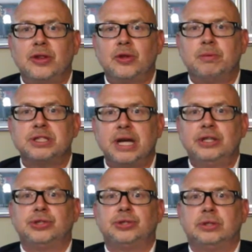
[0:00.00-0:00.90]

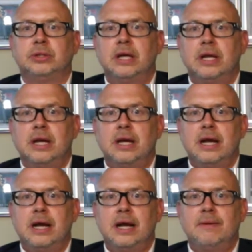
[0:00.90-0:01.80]
potential
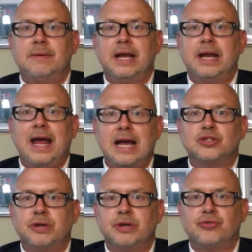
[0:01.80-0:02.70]
in
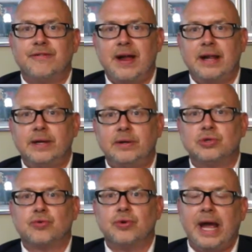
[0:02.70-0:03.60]
asymmetric values
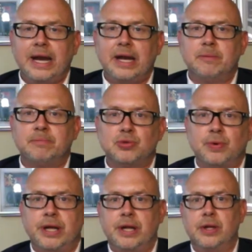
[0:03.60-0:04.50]
created
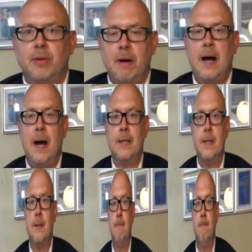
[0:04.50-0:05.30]
between the parties?